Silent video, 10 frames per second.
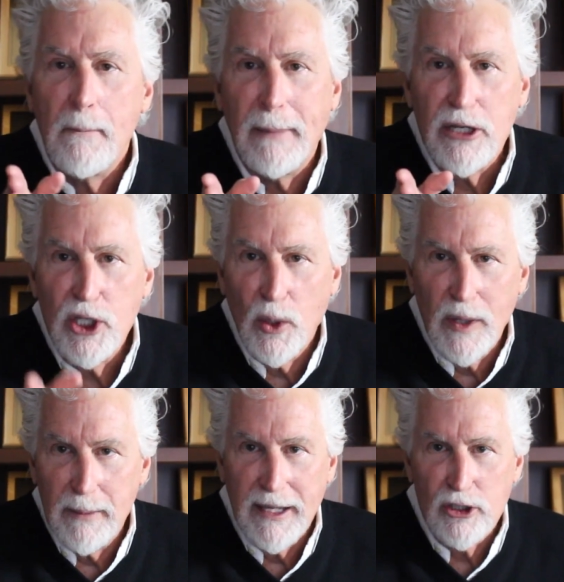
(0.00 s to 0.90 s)
but you
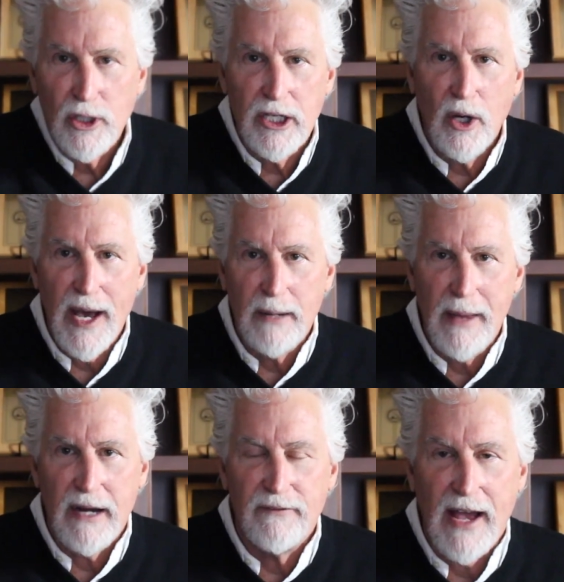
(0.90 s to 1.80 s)
want to make sure you know how to
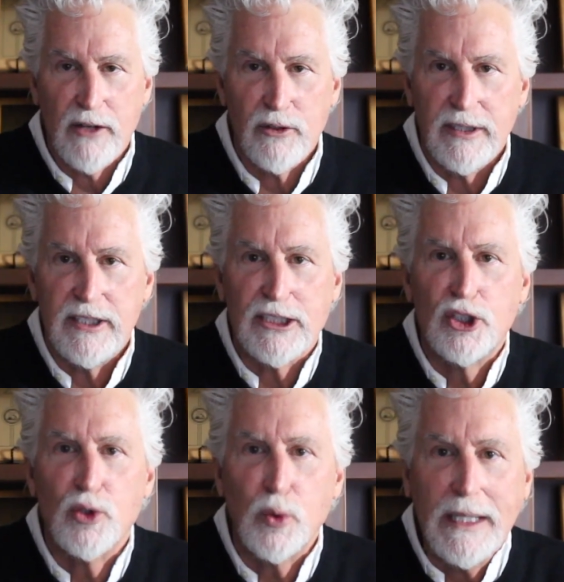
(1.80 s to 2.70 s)
manufacture. It's
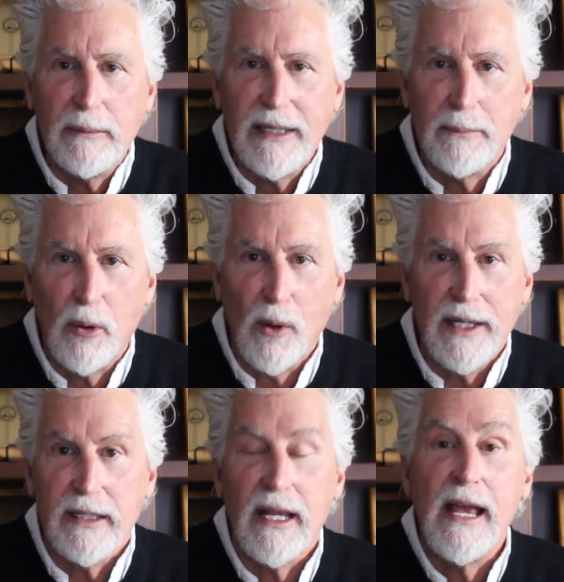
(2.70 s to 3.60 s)
extremely
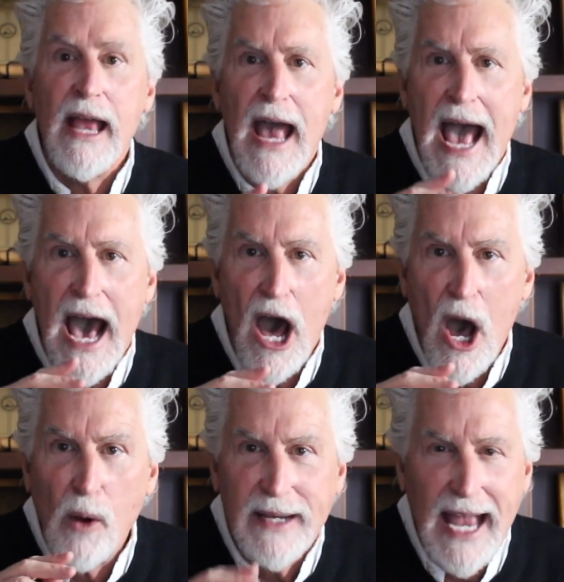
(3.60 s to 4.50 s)
important.
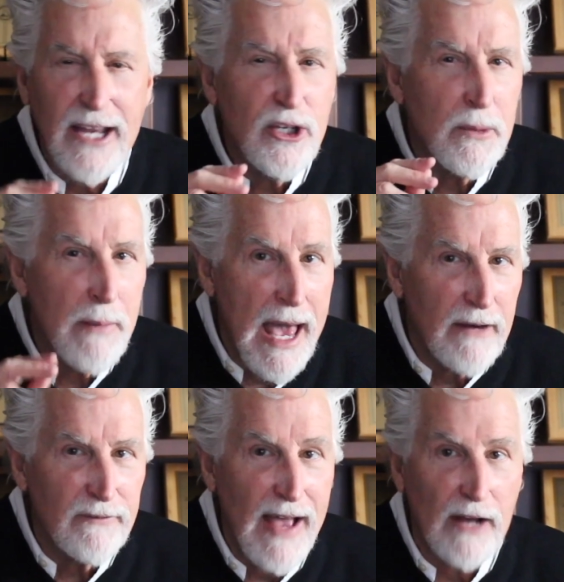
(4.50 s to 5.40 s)
How can you
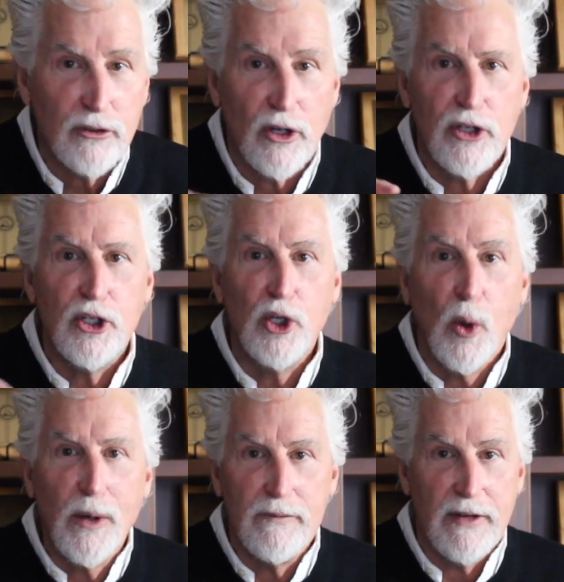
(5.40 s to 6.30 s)
manufacture
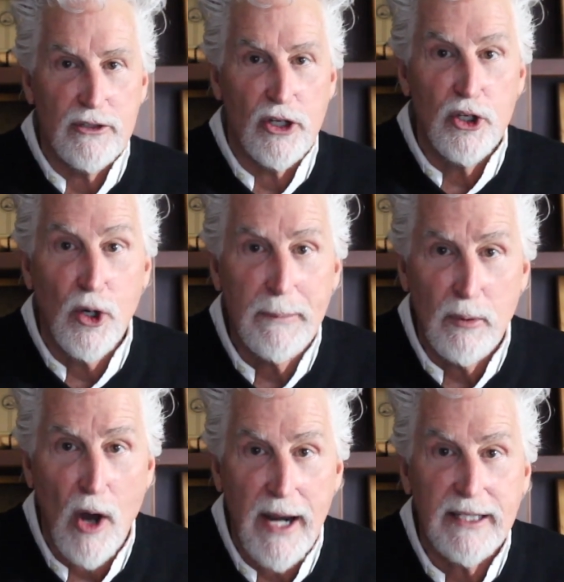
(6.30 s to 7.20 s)
your invention, your
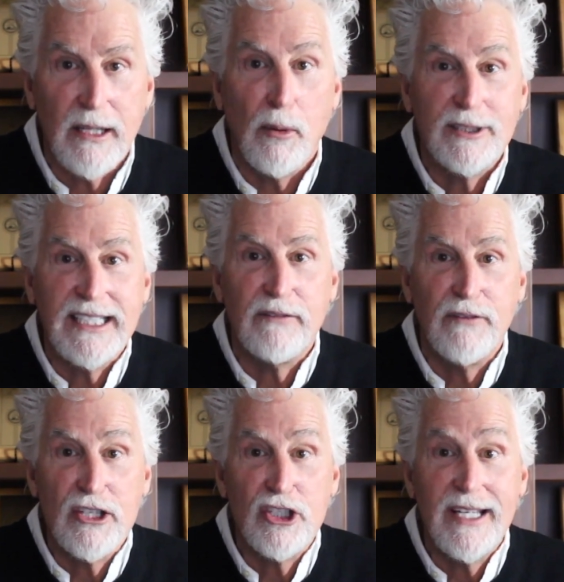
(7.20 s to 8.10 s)
product, the most
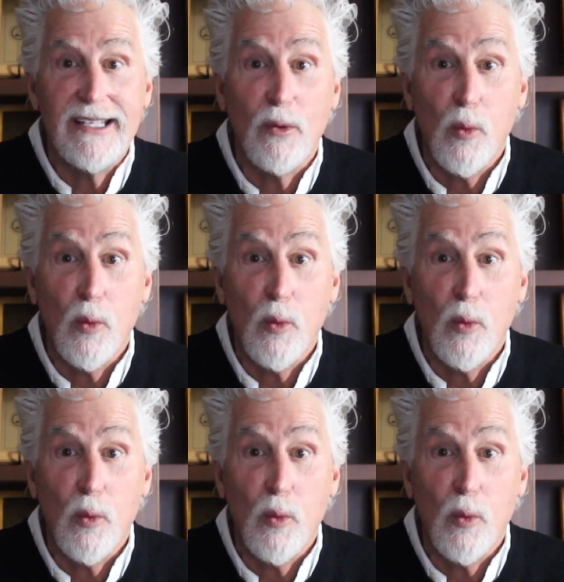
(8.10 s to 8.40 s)
efficient